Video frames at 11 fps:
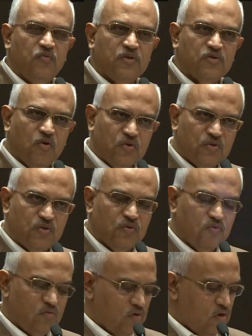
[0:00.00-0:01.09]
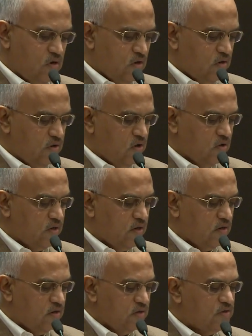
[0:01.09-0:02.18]
which goes to
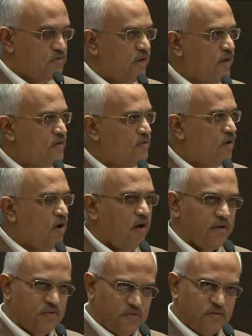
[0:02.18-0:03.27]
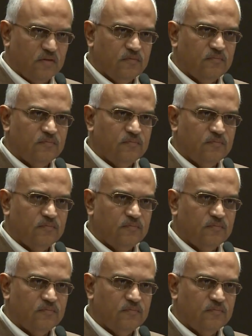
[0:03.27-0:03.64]
Dr. Jayant Haritsa.